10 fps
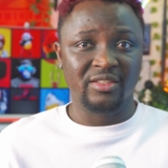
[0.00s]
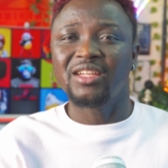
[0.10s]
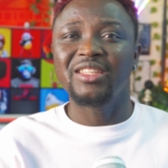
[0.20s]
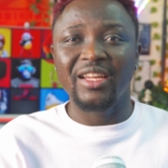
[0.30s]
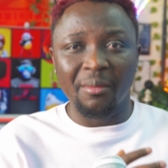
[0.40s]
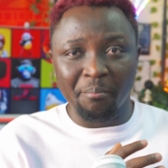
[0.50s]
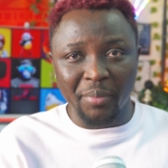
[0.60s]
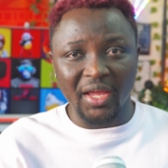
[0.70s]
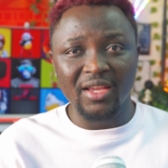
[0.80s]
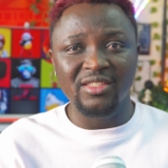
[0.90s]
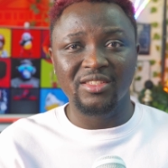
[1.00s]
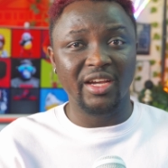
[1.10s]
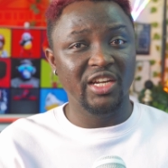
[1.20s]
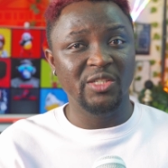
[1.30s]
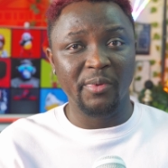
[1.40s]
think that the base
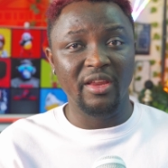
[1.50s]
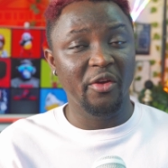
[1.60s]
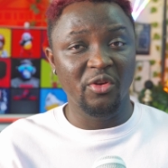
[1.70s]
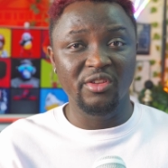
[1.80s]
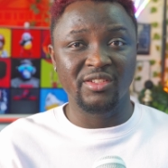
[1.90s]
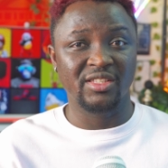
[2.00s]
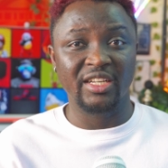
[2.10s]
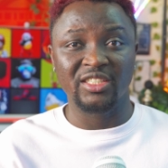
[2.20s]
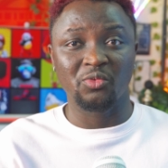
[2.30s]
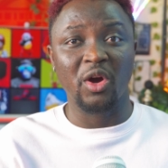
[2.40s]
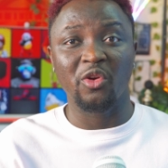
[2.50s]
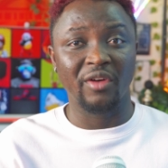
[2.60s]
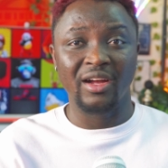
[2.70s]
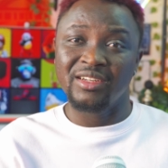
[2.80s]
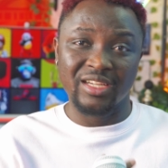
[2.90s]
shutter speed that you need to start is
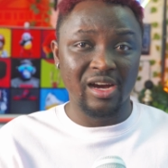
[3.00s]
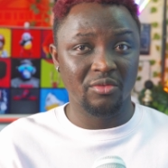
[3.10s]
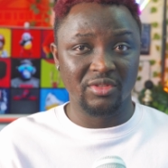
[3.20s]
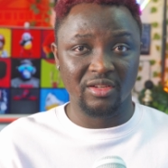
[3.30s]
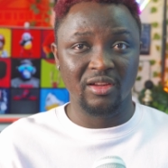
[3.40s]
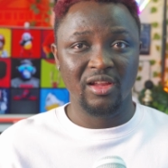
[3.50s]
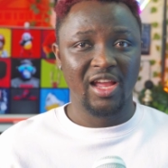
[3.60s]
1/1000,